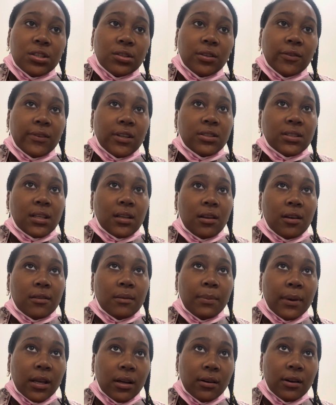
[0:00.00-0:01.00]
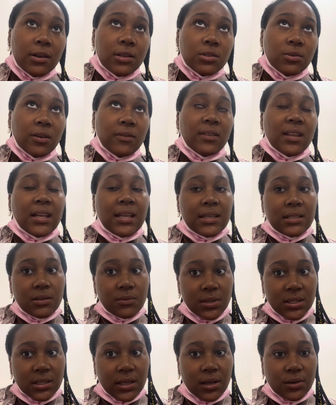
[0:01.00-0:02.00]
or if there's any other barriers, or if they need to
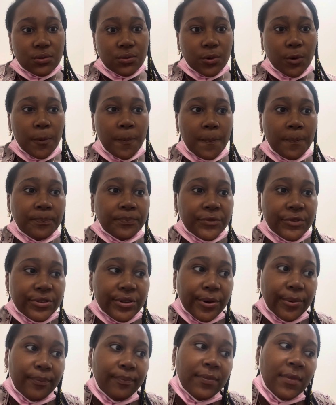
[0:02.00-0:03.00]
reschedule. So